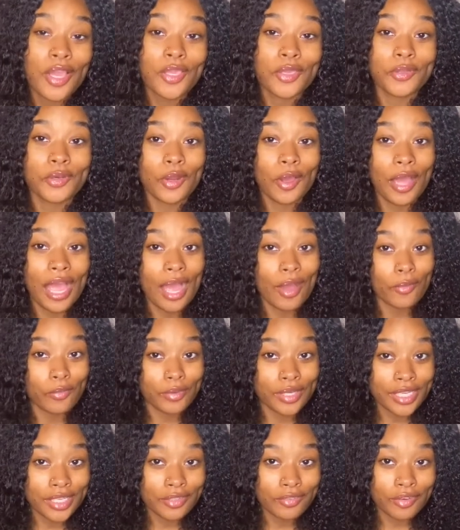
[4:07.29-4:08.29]
you know how
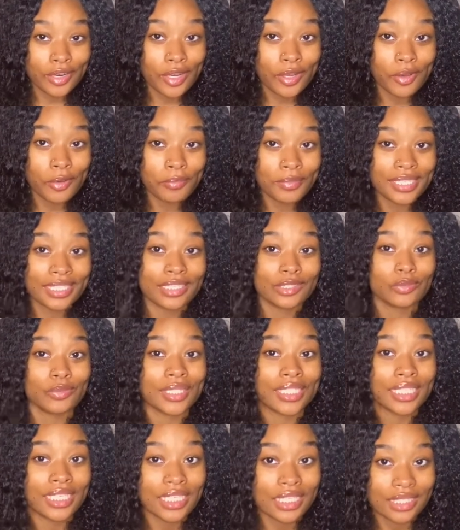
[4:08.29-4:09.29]
we grow because
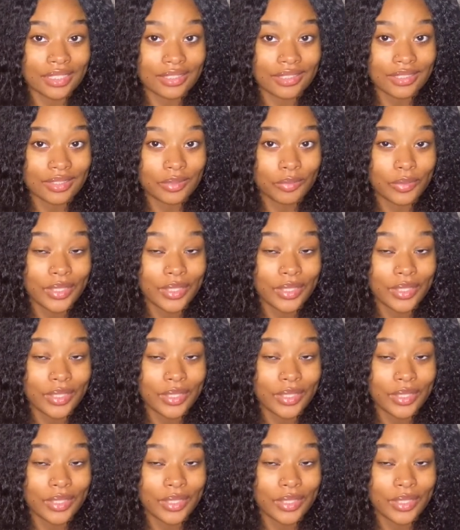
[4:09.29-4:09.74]
we eat.